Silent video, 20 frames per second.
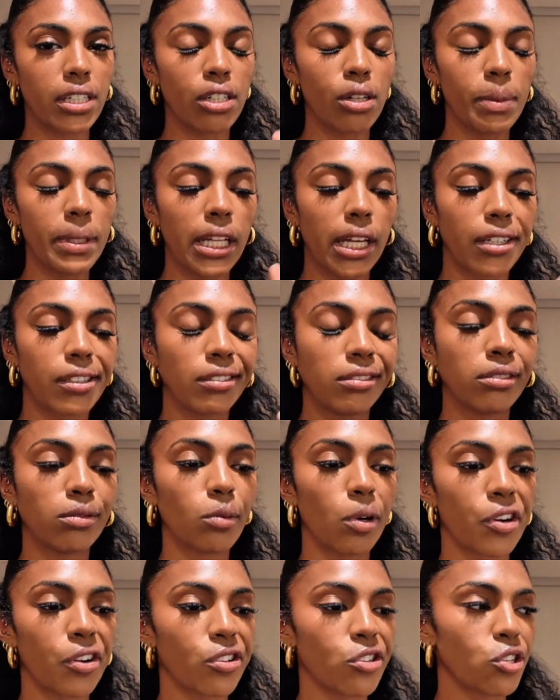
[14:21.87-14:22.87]
It'll be like
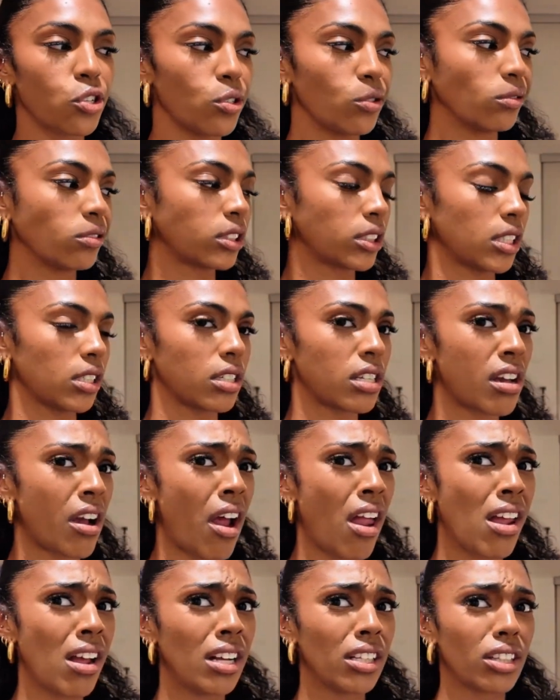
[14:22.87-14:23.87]
1 or 2 because
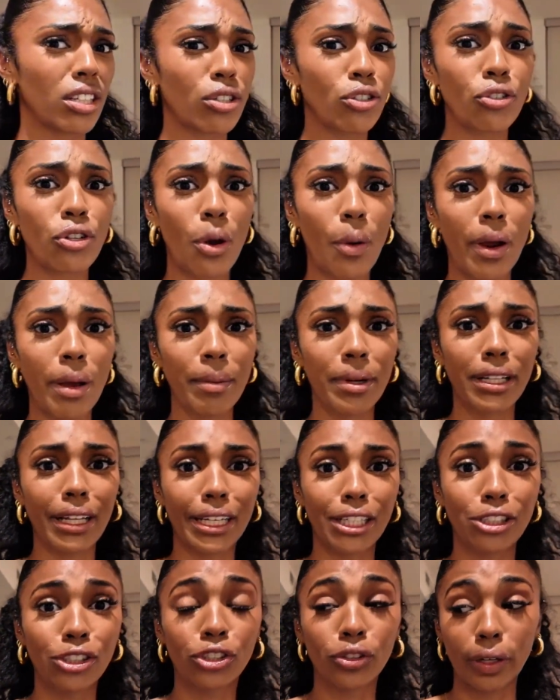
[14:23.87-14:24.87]
there's no way I'm going to
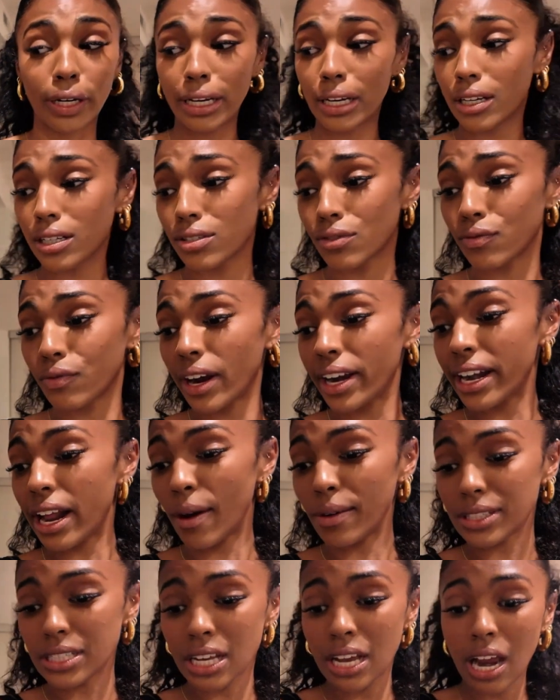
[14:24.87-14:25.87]
like drink because right
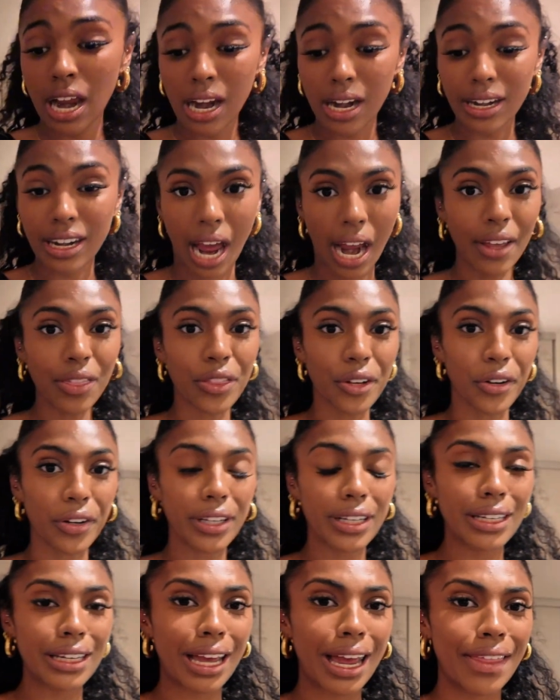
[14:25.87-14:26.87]
now it's
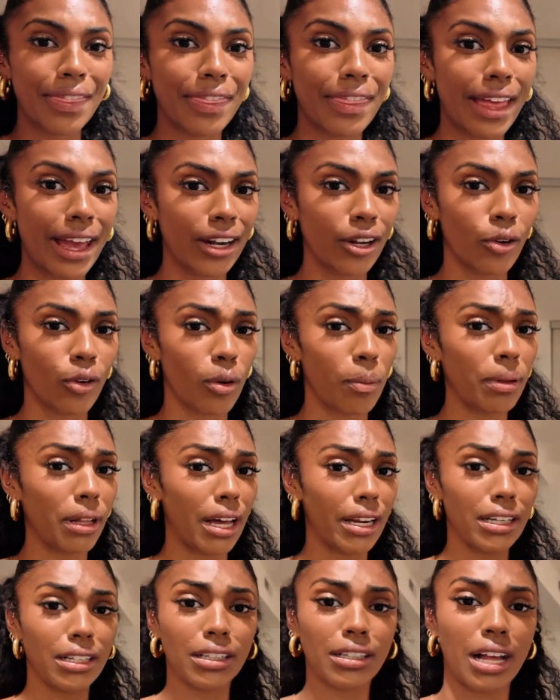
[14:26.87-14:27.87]
9:30 and then go to
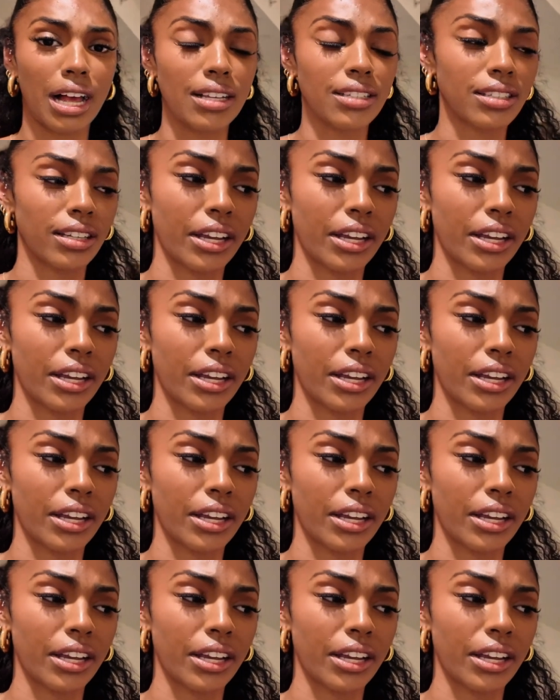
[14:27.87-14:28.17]
Pilates class.